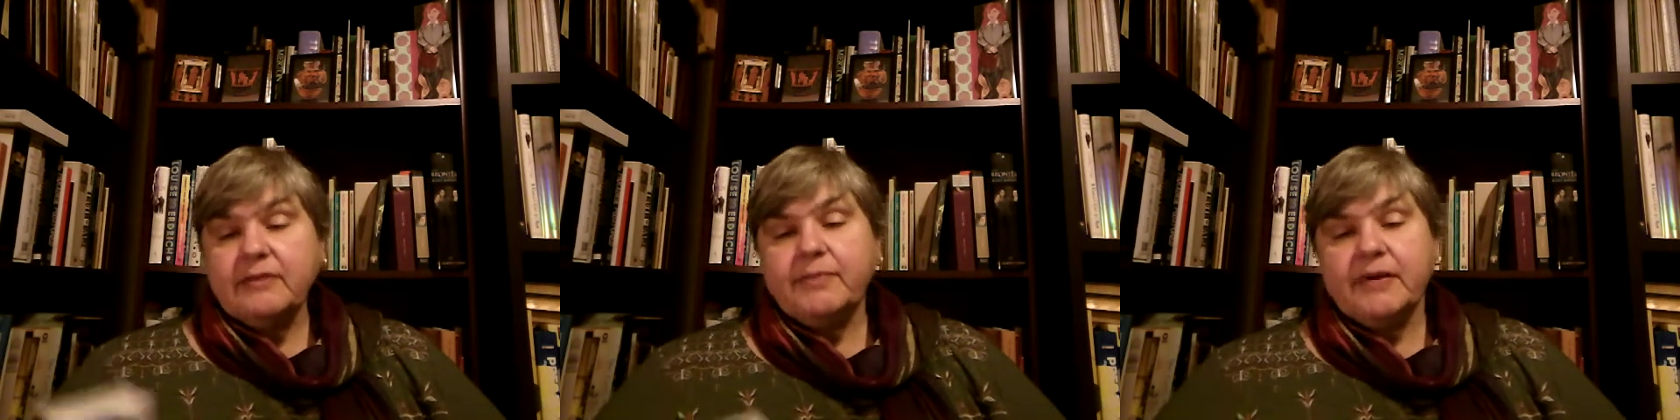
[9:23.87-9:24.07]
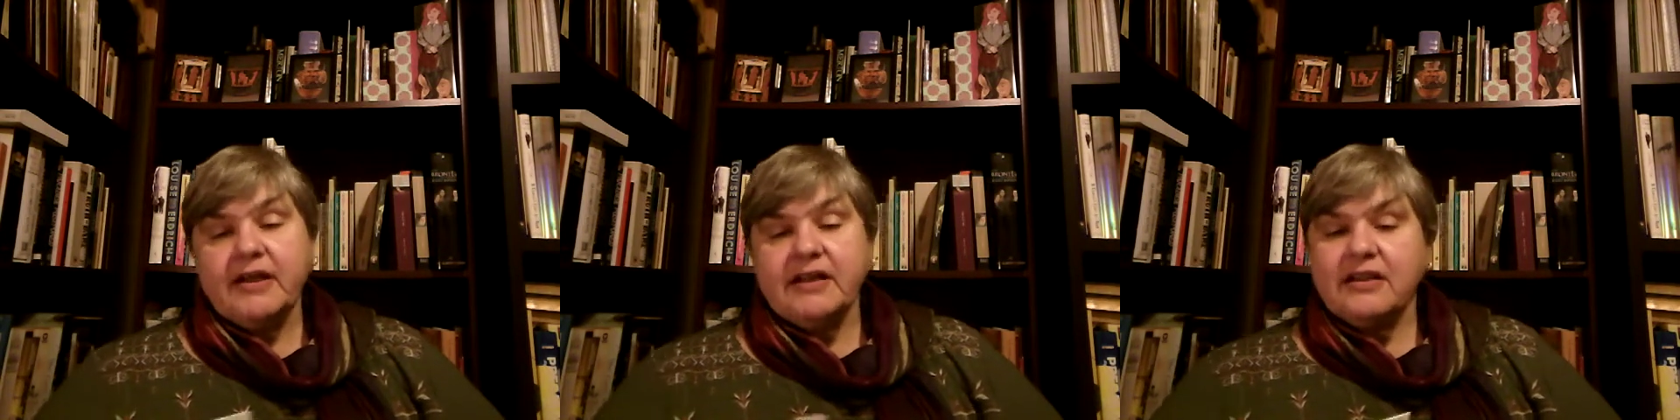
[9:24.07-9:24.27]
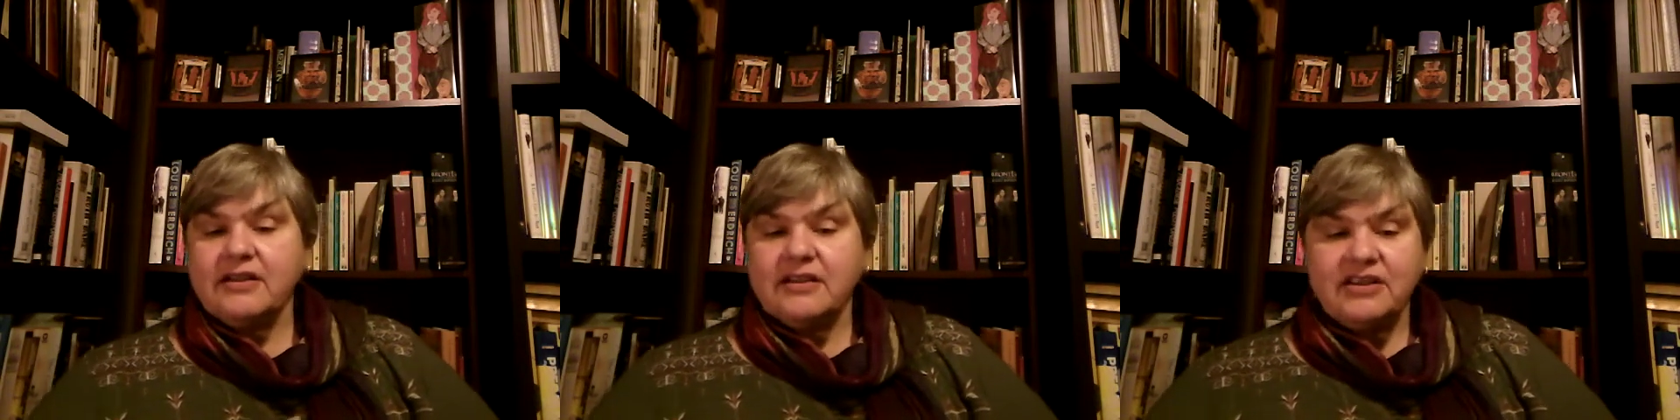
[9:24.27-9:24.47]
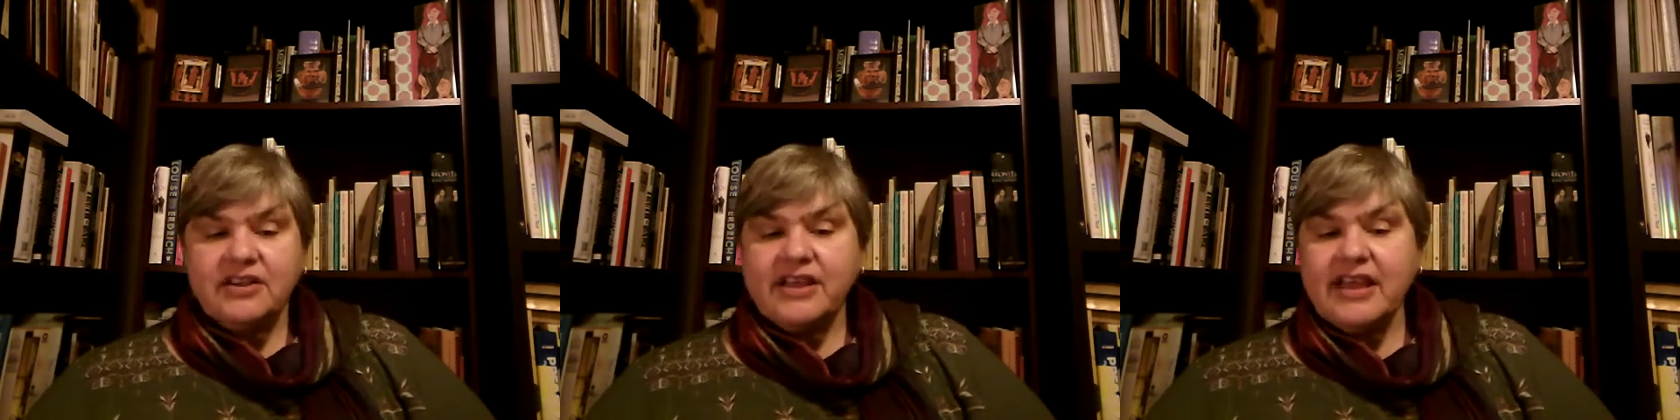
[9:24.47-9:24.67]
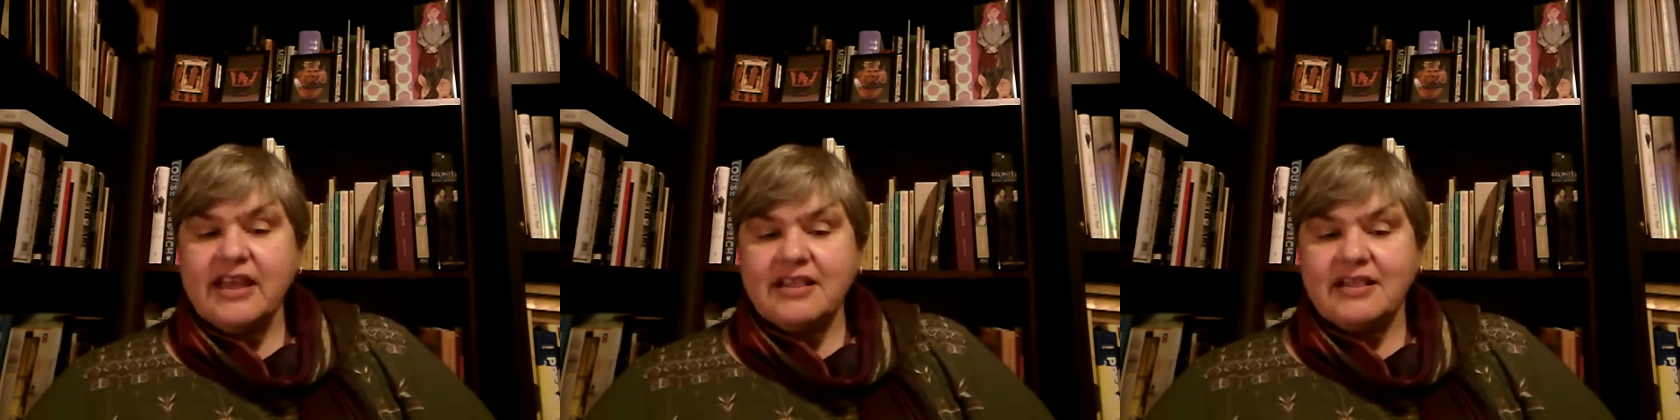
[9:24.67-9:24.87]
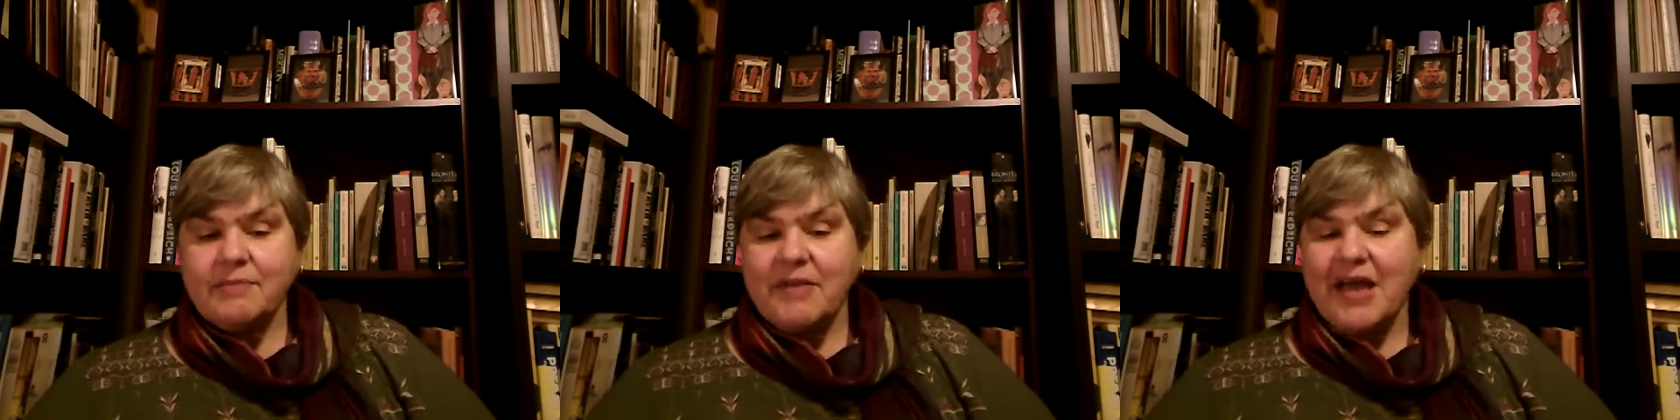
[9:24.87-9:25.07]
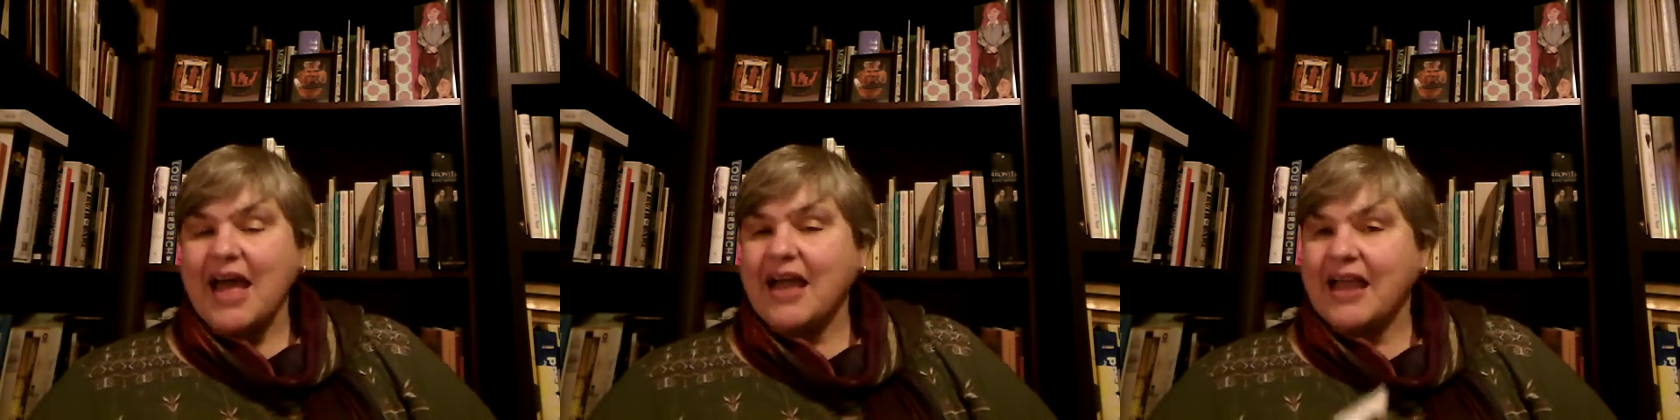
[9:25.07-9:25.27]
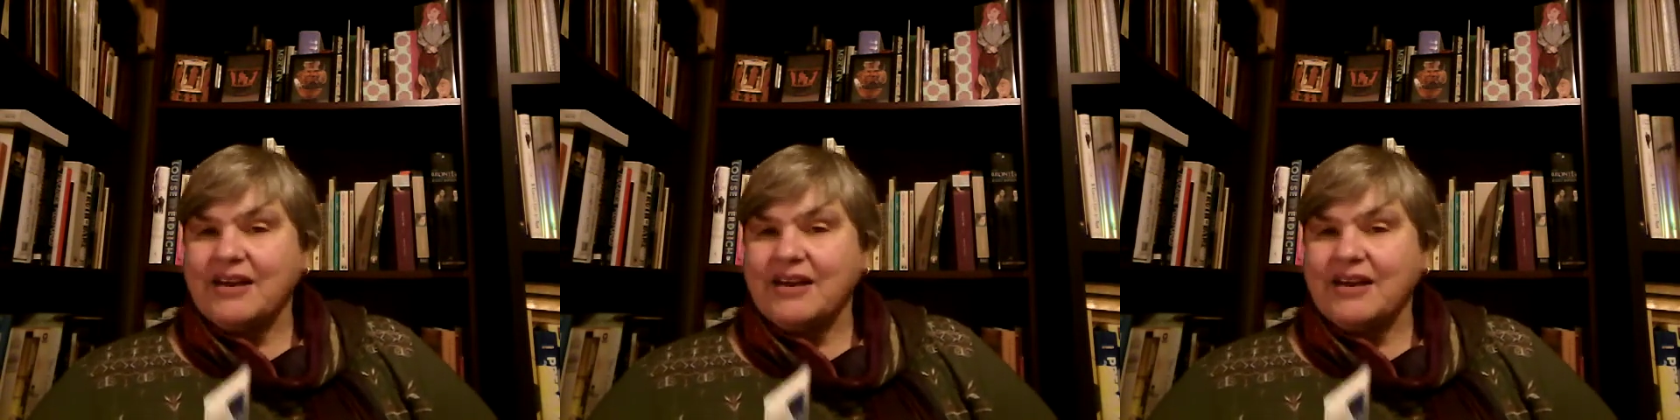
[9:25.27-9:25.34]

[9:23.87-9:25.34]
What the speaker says: but looking at the back,